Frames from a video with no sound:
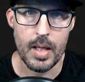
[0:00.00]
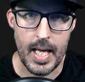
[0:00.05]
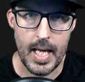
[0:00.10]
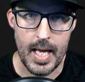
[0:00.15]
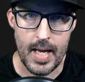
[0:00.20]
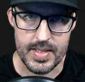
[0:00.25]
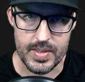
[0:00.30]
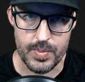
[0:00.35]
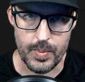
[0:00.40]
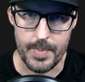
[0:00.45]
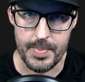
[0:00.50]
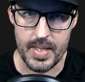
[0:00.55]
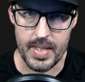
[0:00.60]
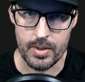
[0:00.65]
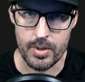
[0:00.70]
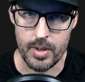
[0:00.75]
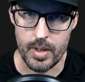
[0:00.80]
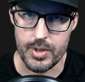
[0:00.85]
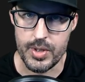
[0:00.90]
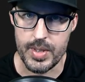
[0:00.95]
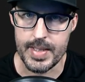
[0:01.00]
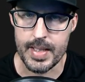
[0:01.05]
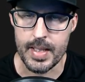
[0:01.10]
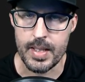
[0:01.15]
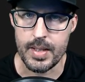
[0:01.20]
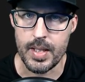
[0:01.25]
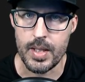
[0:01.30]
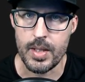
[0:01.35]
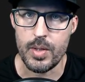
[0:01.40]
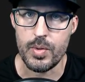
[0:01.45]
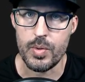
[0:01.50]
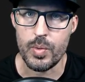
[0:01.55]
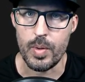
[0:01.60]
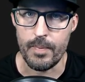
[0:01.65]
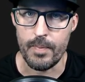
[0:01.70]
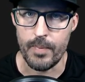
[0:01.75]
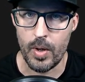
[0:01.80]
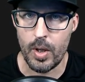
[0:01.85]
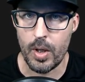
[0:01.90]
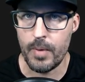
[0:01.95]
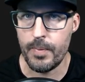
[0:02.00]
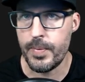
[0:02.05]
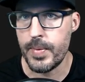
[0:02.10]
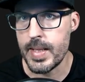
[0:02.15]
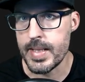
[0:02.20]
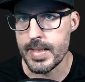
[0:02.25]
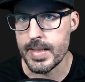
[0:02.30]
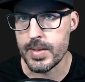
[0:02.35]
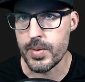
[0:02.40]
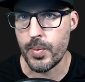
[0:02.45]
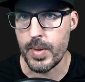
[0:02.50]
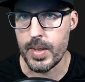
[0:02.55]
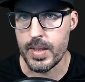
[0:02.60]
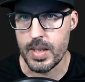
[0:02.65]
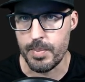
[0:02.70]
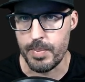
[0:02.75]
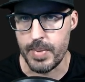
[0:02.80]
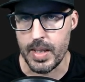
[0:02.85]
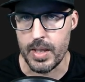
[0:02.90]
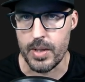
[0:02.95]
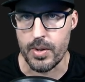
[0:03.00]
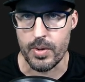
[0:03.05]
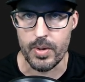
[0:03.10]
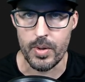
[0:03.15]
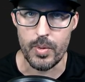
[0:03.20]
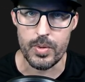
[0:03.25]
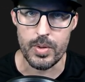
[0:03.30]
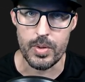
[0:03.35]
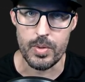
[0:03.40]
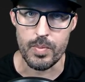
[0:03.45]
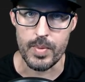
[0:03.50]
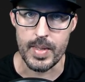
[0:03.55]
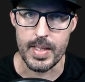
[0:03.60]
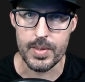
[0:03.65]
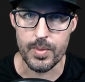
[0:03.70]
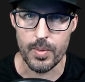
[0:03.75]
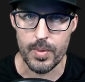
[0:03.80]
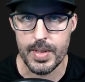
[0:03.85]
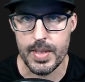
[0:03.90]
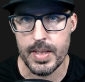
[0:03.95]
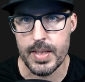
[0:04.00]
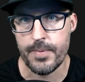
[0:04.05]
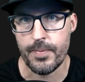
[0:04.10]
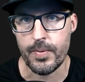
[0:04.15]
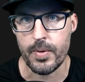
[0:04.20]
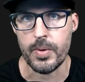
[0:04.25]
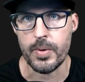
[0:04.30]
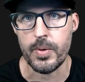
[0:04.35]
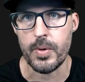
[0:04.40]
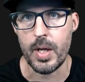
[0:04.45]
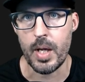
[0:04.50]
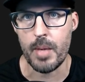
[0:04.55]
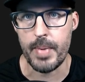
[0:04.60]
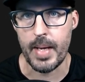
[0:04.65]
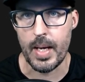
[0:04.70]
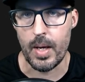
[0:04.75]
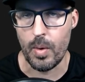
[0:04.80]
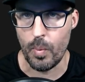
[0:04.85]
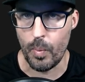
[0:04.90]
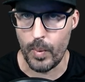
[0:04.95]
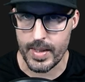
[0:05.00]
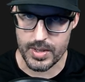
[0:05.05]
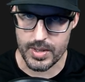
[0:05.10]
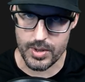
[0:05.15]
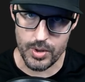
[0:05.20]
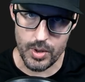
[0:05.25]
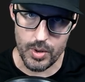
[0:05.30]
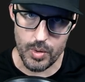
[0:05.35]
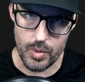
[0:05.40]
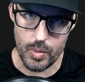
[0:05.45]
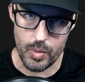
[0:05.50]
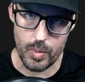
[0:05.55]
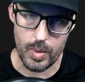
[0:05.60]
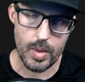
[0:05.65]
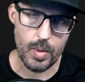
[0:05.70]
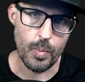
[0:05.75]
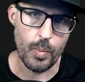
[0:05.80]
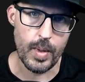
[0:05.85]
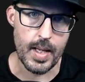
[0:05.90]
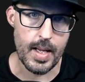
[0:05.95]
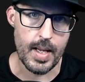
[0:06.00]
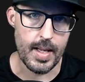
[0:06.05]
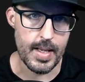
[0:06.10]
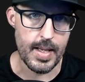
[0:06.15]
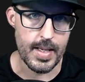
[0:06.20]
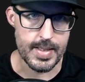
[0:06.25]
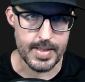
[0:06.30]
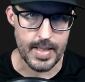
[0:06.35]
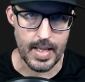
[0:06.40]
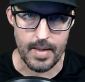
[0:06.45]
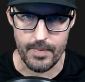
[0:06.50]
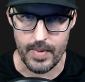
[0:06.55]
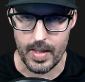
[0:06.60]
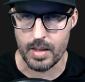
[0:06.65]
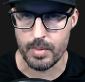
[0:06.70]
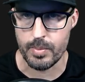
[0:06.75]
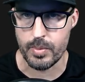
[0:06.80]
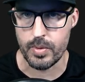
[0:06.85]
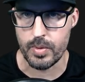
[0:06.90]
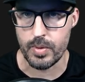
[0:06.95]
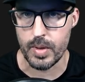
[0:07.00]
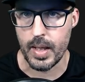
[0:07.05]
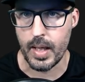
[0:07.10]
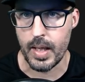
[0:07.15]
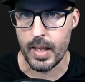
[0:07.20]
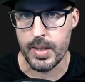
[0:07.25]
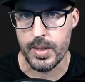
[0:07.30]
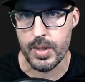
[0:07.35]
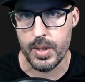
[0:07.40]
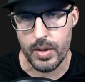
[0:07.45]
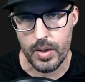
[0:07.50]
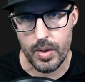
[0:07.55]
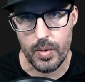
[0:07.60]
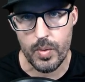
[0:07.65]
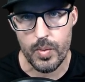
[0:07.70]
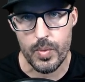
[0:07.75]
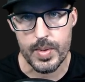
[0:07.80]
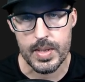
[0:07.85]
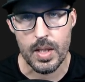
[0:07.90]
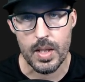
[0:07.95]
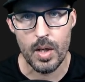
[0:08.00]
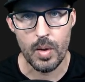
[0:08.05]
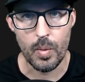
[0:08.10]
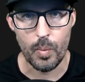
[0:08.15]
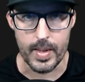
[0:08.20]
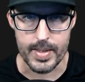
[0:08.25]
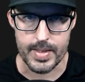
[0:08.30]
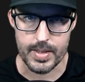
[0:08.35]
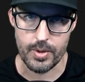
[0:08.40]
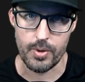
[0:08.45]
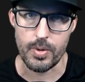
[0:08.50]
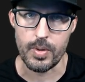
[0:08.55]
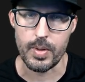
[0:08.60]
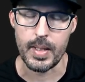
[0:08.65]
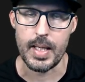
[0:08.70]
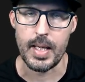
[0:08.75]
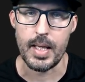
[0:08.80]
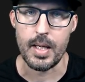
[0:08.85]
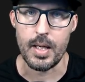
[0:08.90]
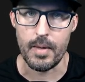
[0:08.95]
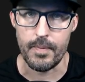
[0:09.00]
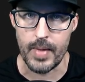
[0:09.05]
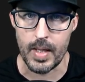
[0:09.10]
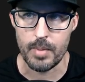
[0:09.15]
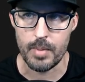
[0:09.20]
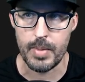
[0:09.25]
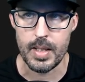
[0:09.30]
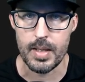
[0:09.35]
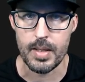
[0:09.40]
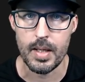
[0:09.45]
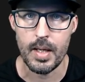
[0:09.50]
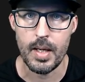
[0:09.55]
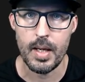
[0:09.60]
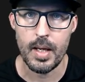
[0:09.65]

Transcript: As web technologies continue to evolve, this is going to be your go to resources for learning about what's new, what is available uh, to use, what's currently in development,